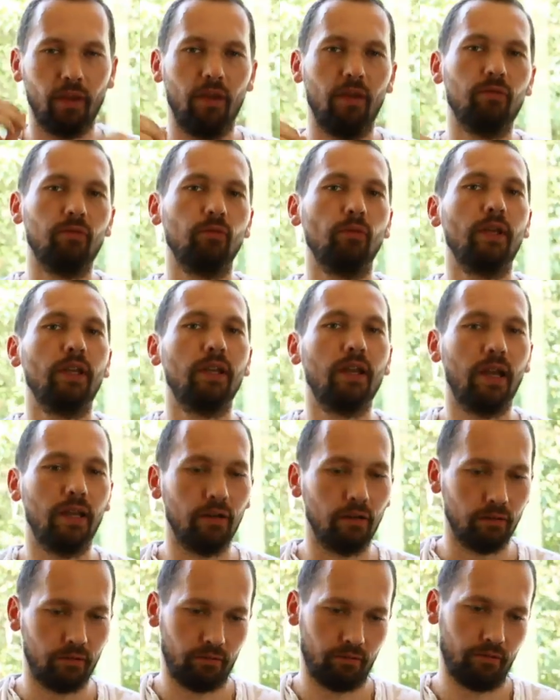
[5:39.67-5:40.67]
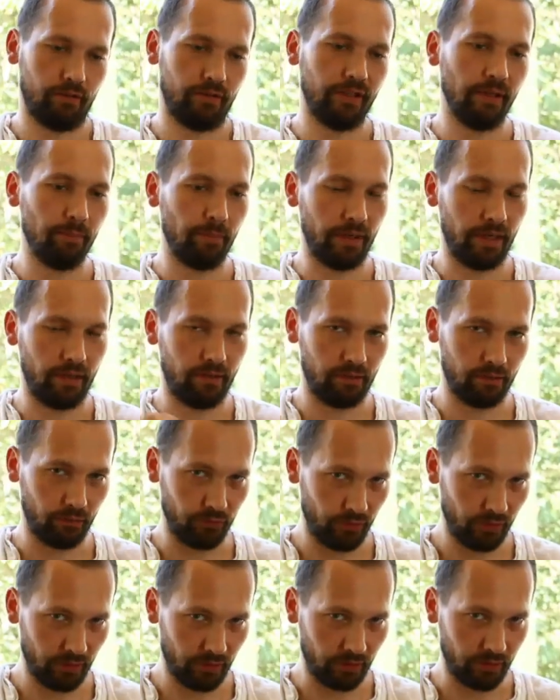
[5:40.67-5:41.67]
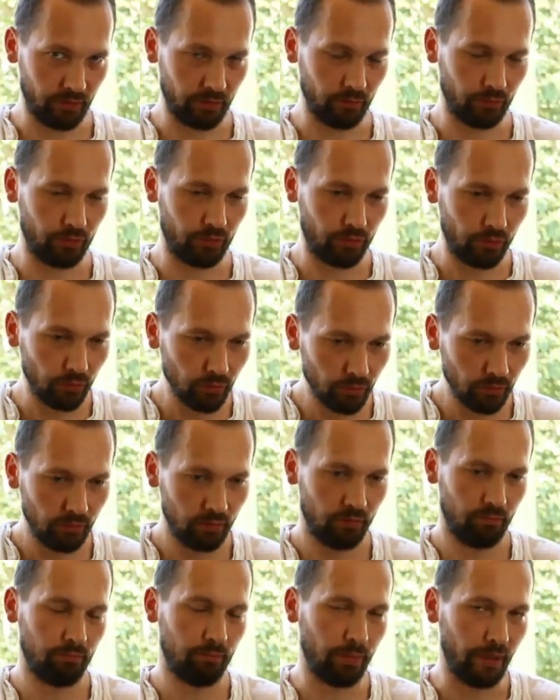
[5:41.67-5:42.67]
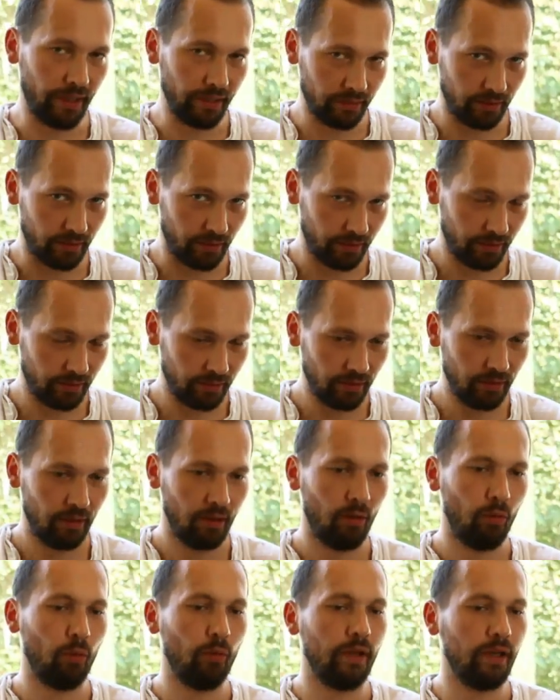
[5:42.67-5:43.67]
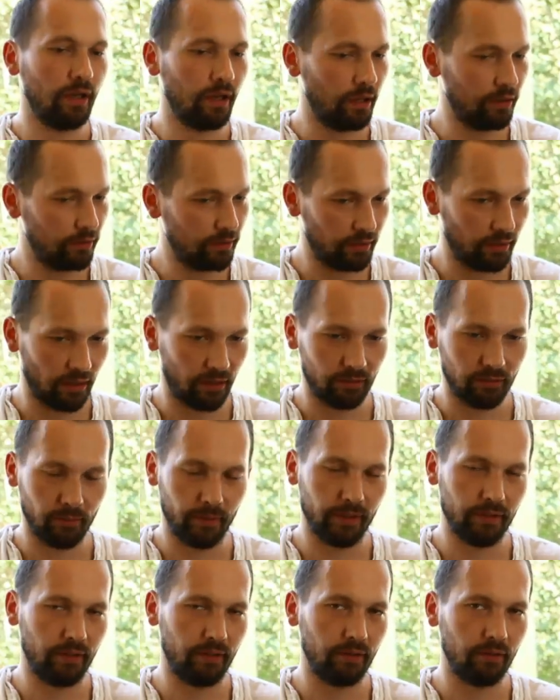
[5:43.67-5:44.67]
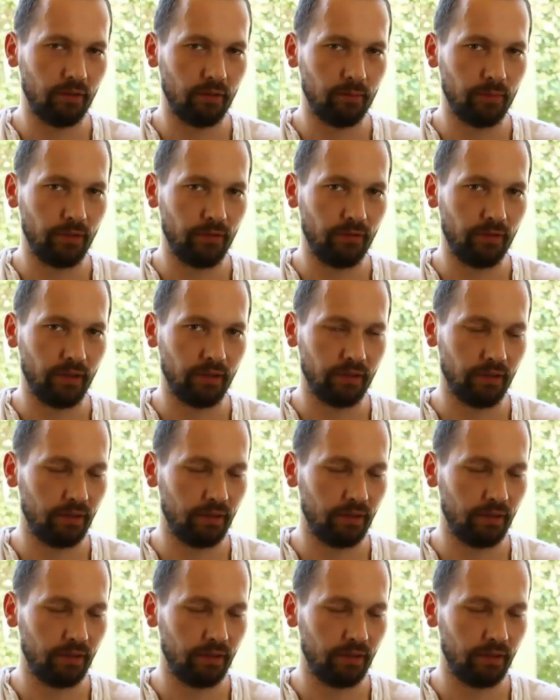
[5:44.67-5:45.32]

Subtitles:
If we cannot separate consciously those two places, we cannot start doing circular breathing.